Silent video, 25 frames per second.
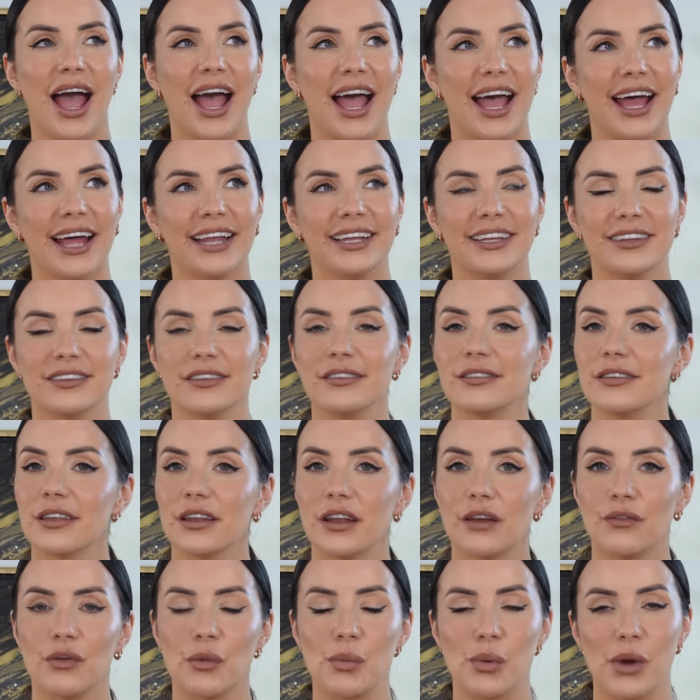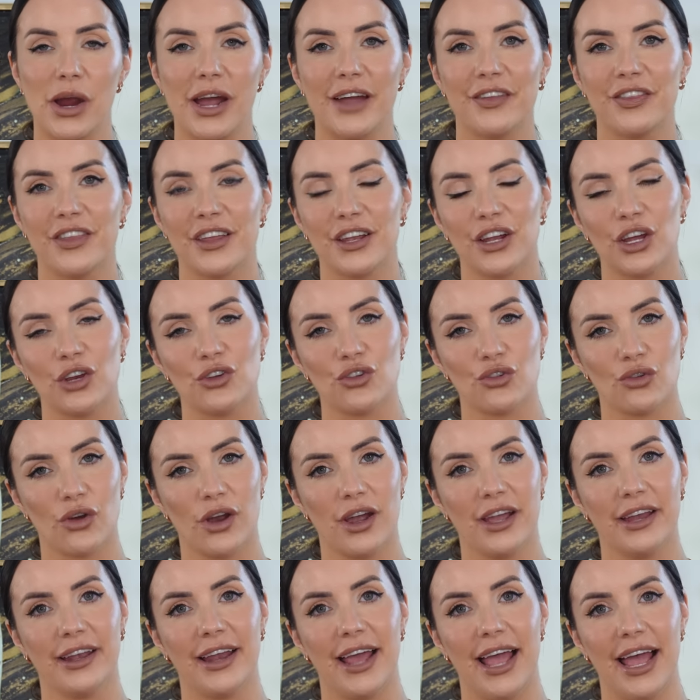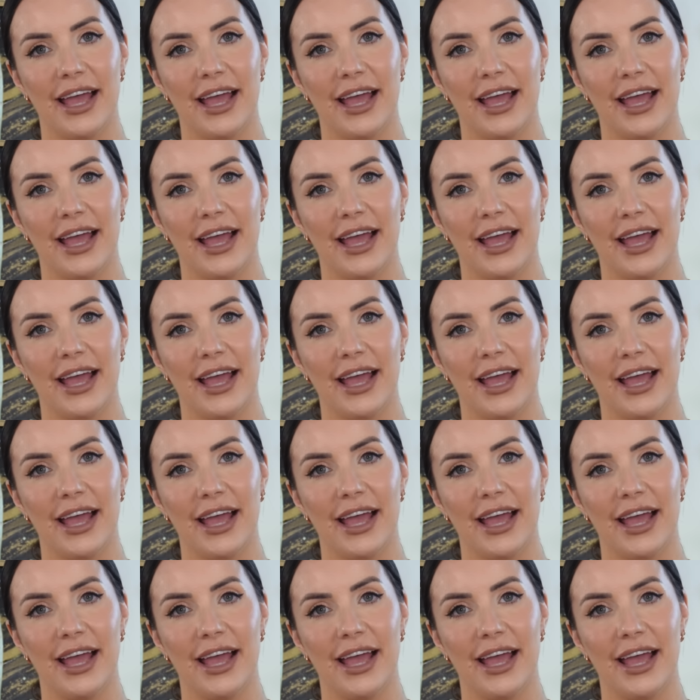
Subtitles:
And this is another brand that I tried